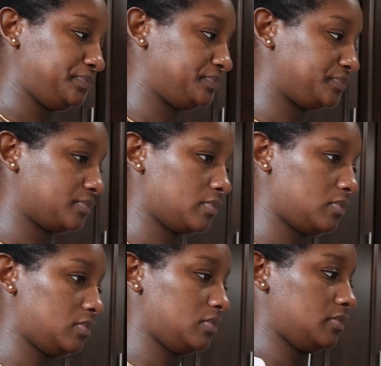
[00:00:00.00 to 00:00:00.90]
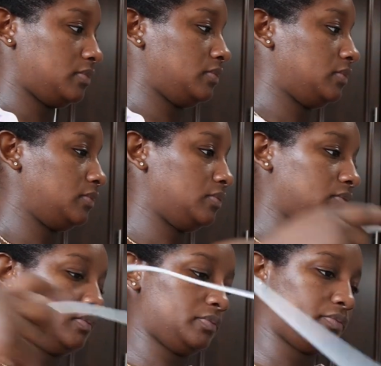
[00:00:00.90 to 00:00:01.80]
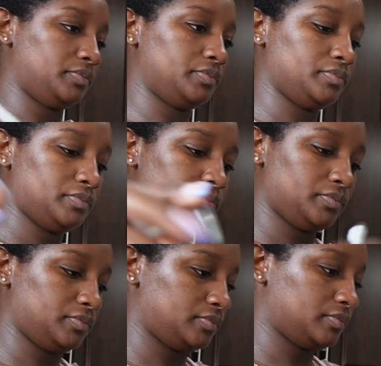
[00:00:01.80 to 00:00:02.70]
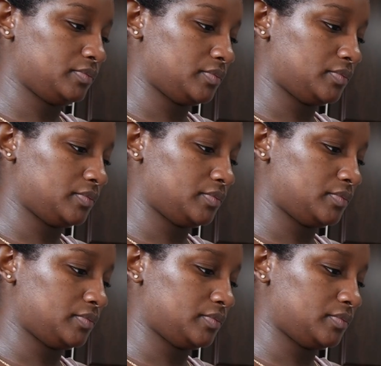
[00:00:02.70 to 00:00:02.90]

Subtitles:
Nothing is said.